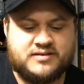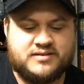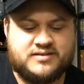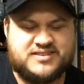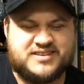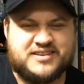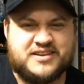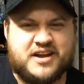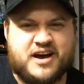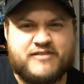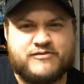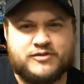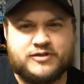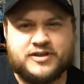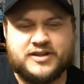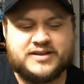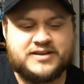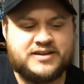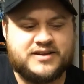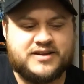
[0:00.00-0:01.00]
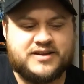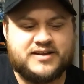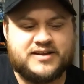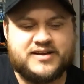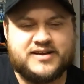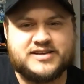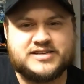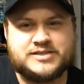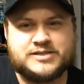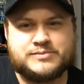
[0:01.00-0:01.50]
novel idea, I
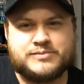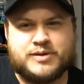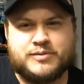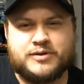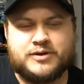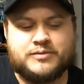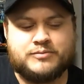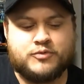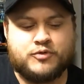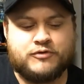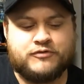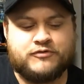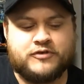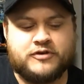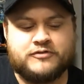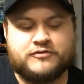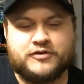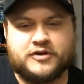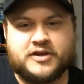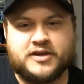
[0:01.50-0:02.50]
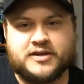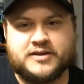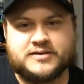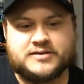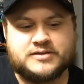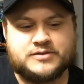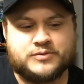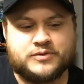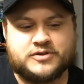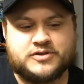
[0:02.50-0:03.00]
guess. Maybe more fun for
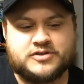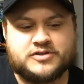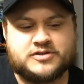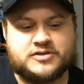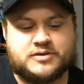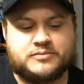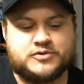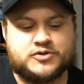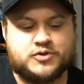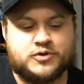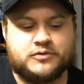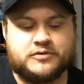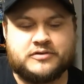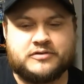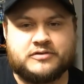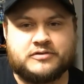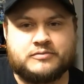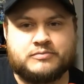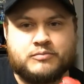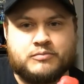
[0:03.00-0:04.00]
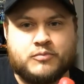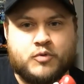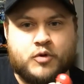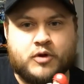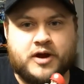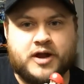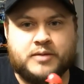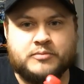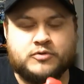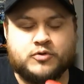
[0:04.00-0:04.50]
kids, which I'm sure this is more
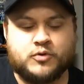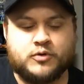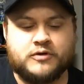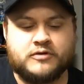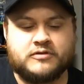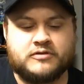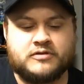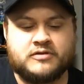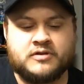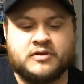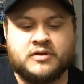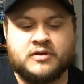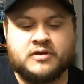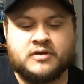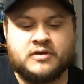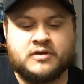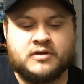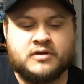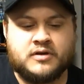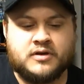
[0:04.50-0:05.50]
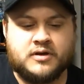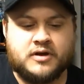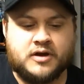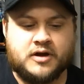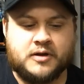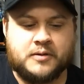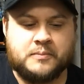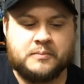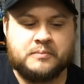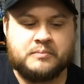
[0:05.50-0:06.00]
aimed towards.
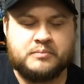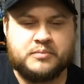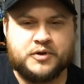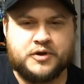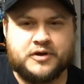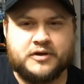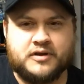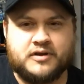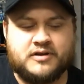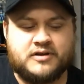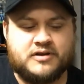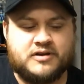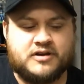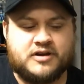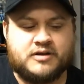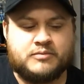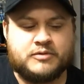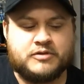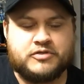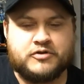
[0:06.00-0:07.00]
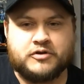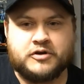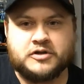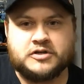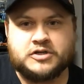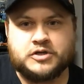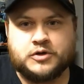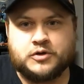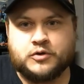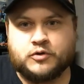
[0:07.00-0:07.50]
But I'm a
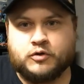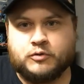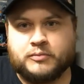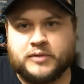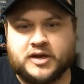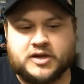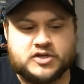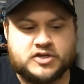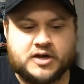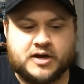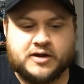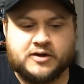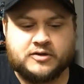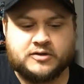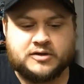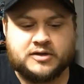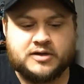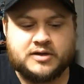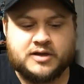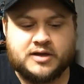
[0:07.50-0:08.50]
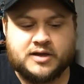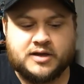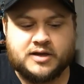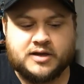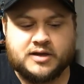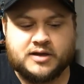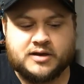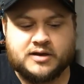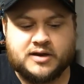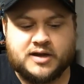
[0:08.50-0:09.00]
32-year-old man-child,
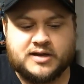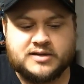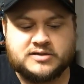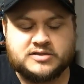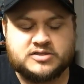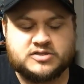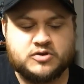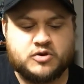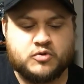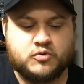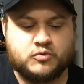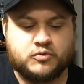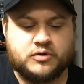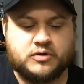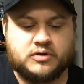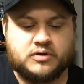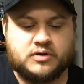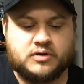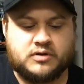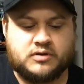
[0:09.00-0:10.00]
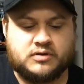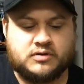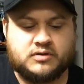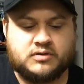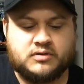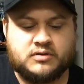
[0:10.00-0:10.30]
and I don't really